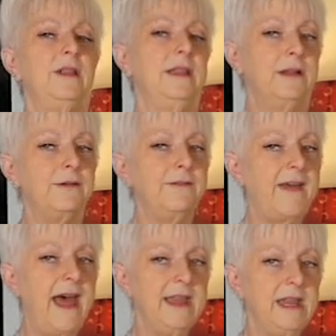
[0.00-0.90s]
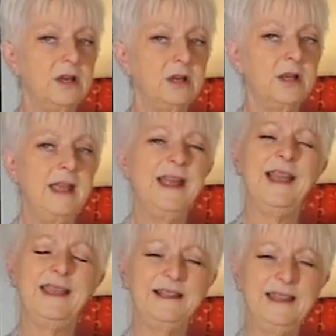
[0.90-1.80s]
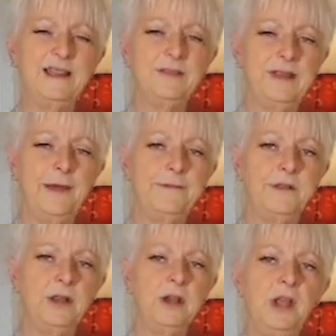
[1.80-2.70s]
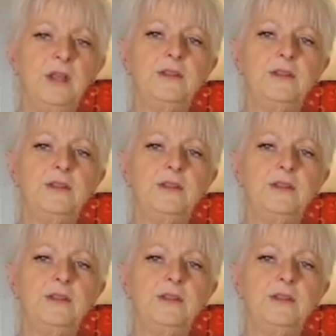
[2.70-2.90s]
a little fattier and a little tougher,